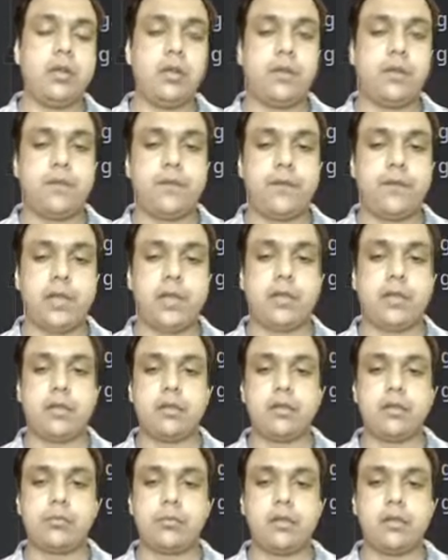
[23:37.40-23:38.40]

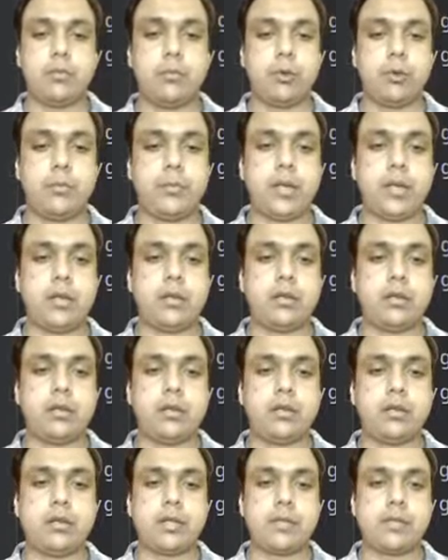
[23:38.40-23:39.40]
Fine. So the moment
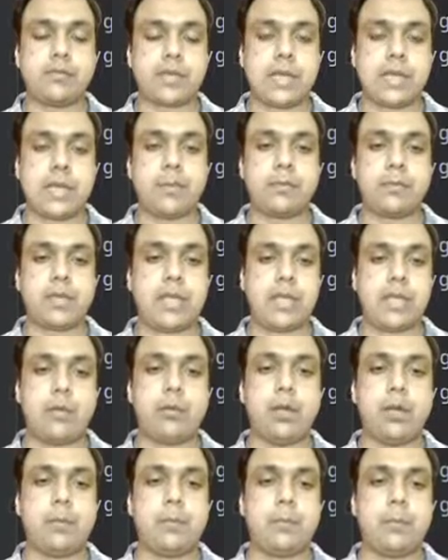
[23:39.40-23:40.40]
the escape key
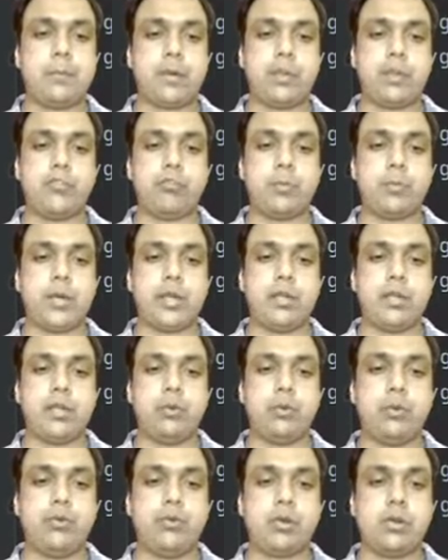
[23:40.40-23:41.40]
will be pressed by the
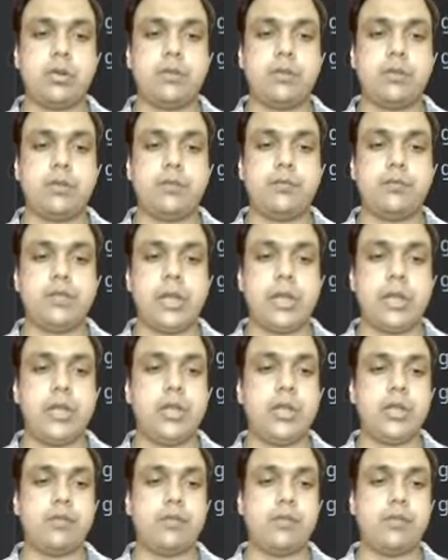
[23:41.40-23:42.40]
user, the
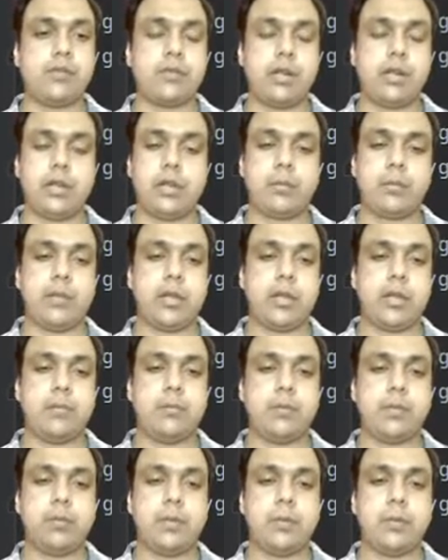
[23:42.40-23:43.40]
value of this running
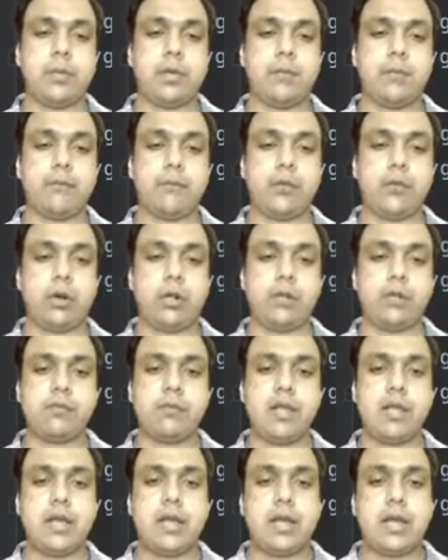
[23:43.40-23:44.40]
variable will become
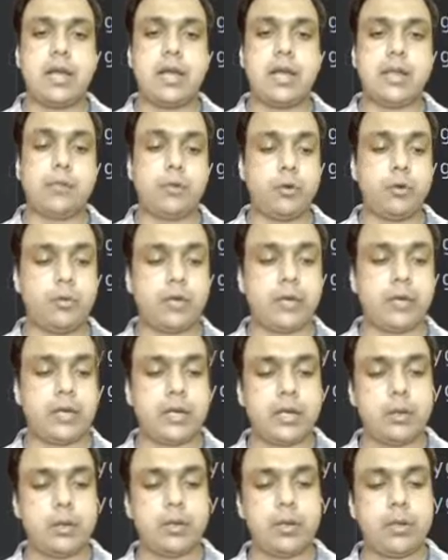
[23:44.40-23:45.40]
false, and the
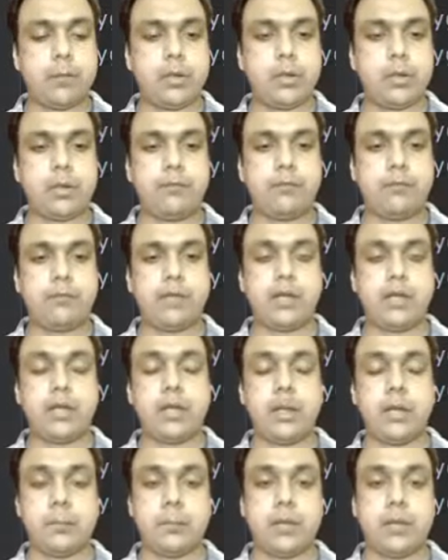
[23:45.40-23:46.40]
moment it
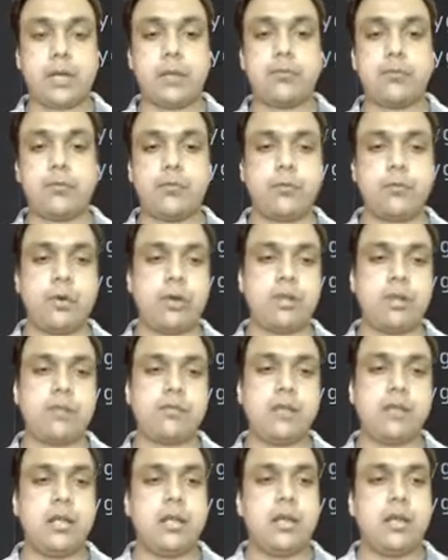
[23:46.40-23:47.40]
becomes
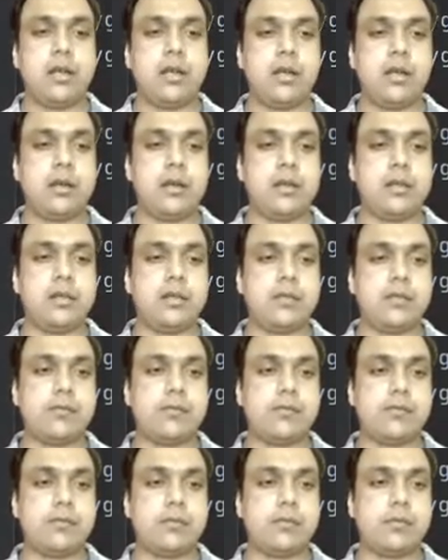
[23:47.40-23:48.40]
false,
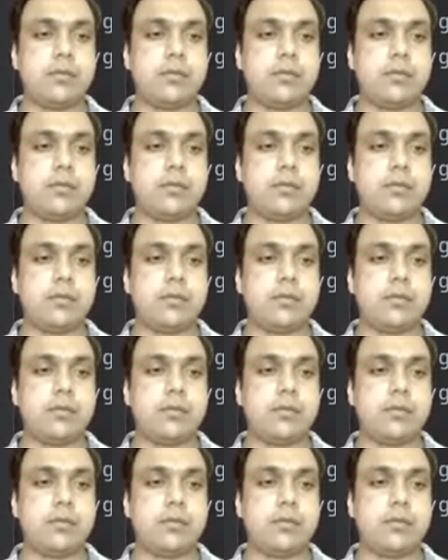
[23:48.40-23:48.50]
this